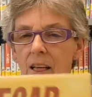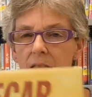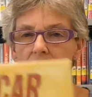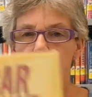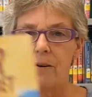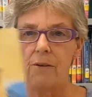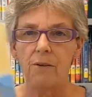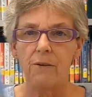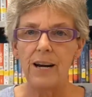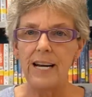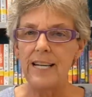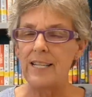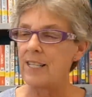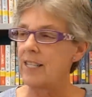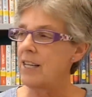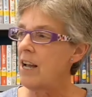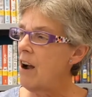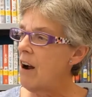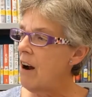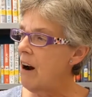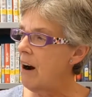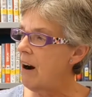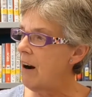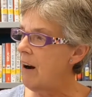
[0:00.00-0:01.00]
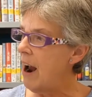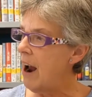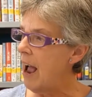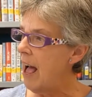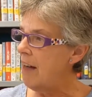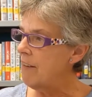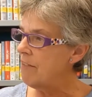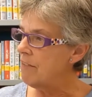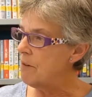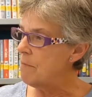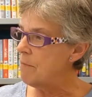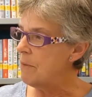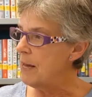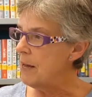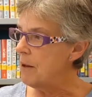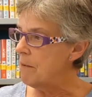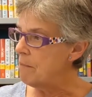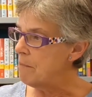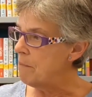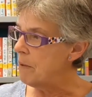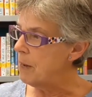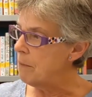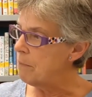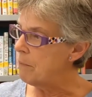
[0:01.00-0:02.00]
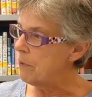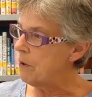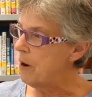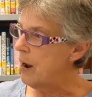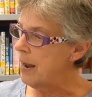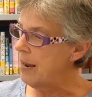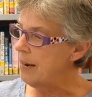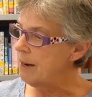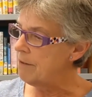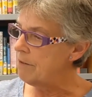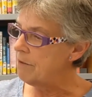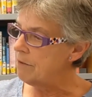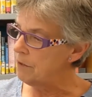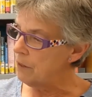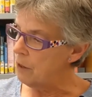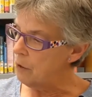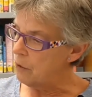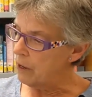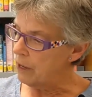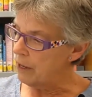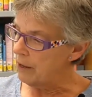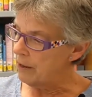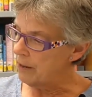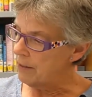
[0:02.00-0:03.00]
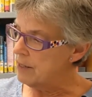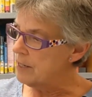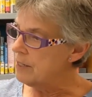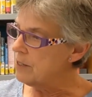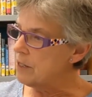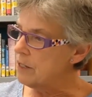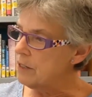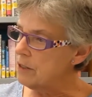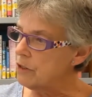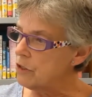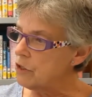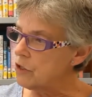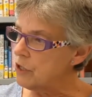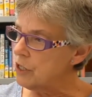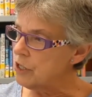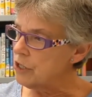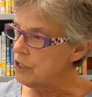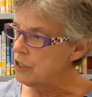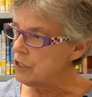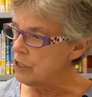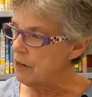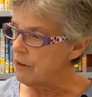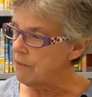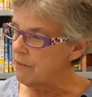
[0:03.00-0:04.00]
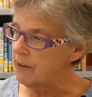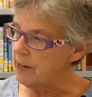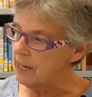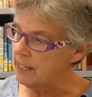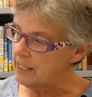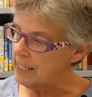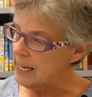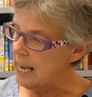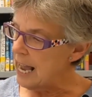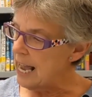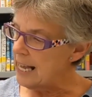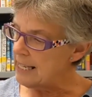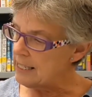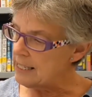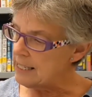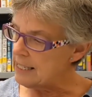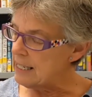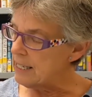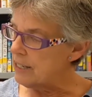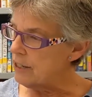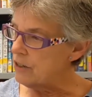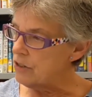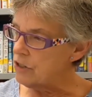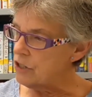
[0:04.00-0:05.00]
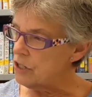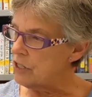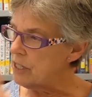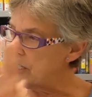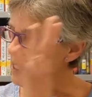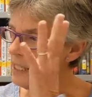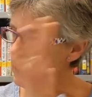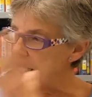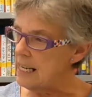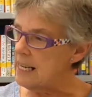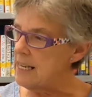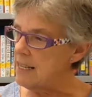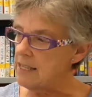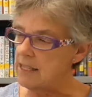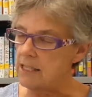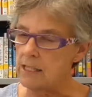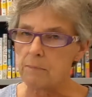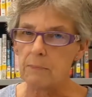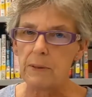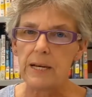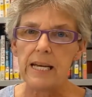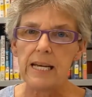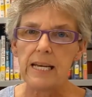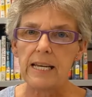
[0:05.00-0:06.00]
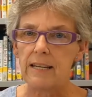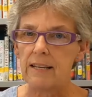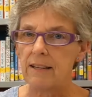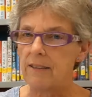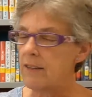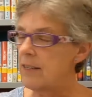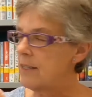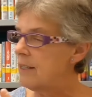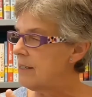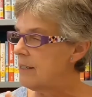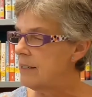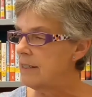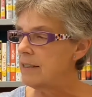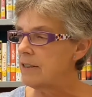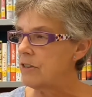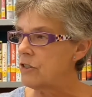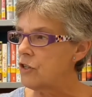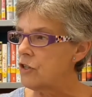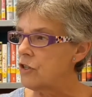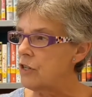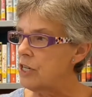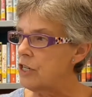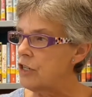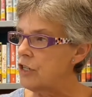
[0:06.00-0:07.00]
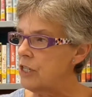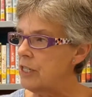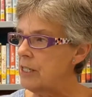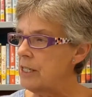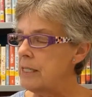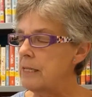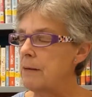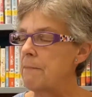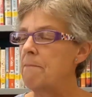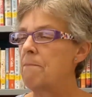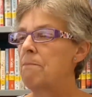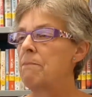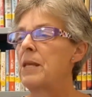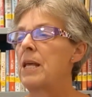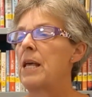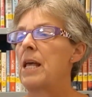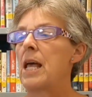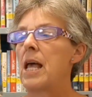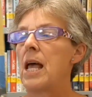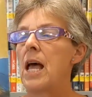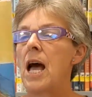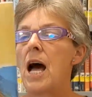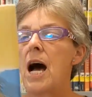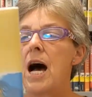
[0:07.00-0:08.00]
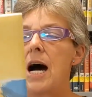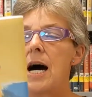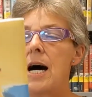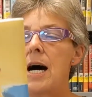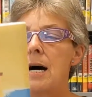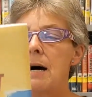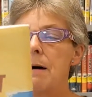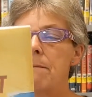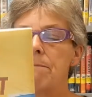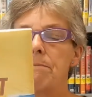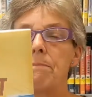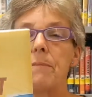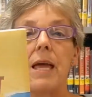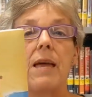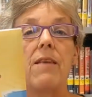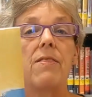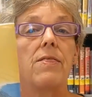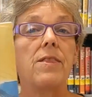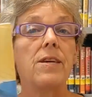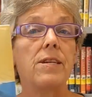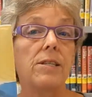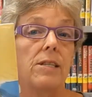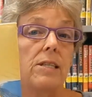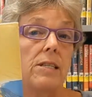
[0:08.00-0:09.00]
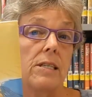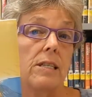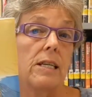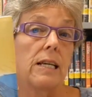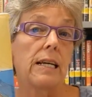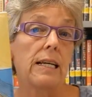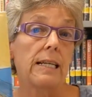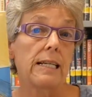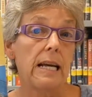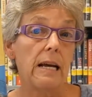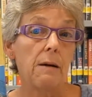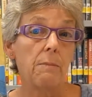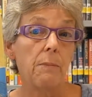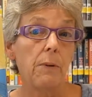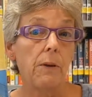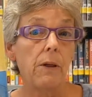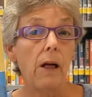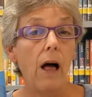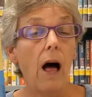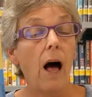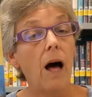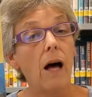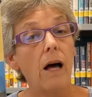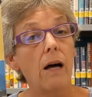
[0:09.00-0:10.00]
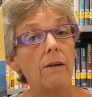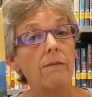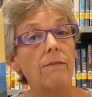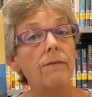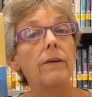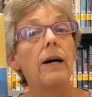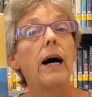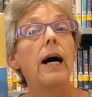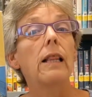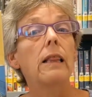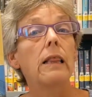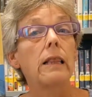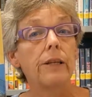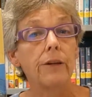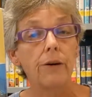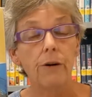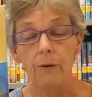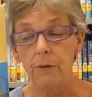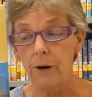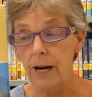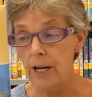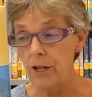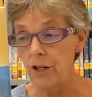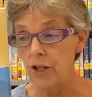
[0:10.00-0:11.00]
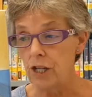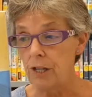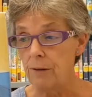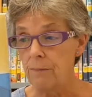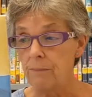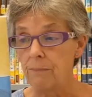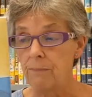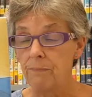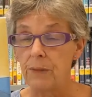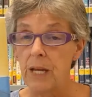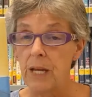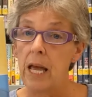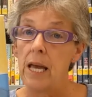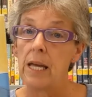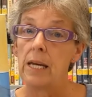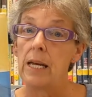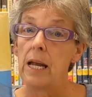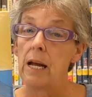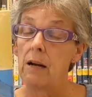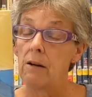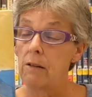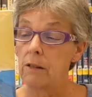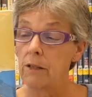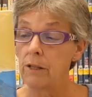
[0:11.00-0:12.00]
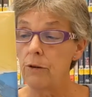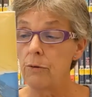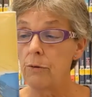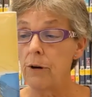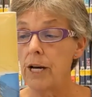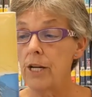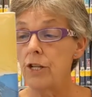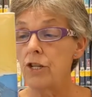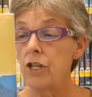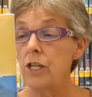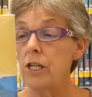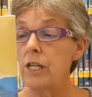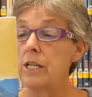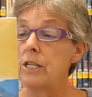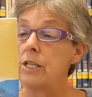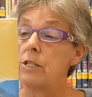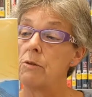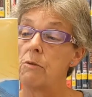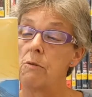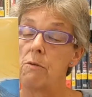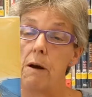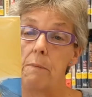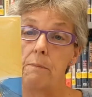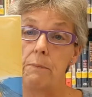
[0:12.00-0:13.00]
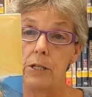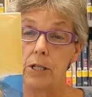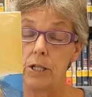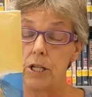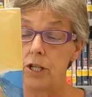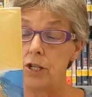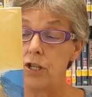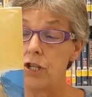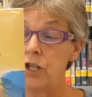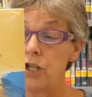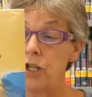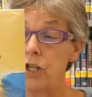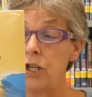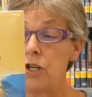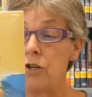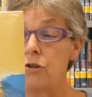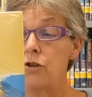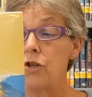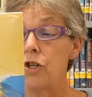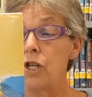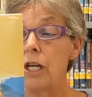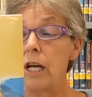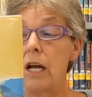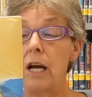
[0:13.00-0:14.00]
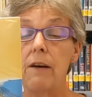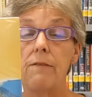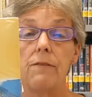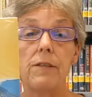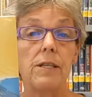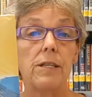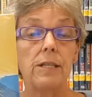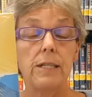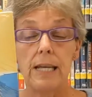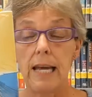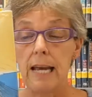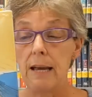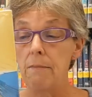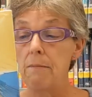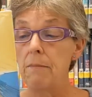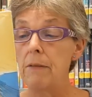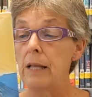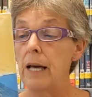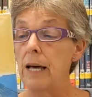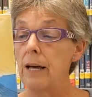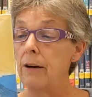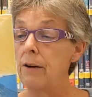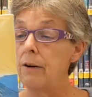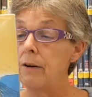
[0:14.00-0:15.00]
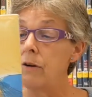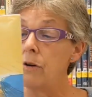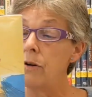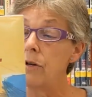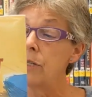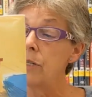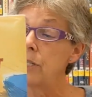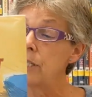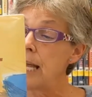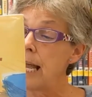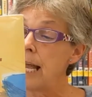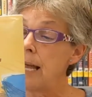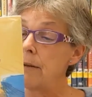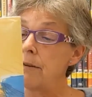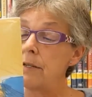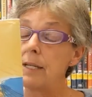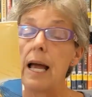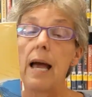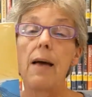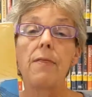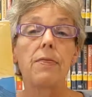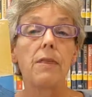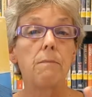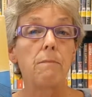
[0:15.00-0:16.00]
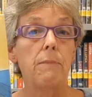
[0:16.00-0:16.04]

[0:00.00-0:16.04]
The Race Car Alphabet by Brian Floca. And these illustrations are fantastic. You just see the speed in these illustrations. This is an example of alliteration. Now, alliteration is a repetition, usually of the same letter or sound at the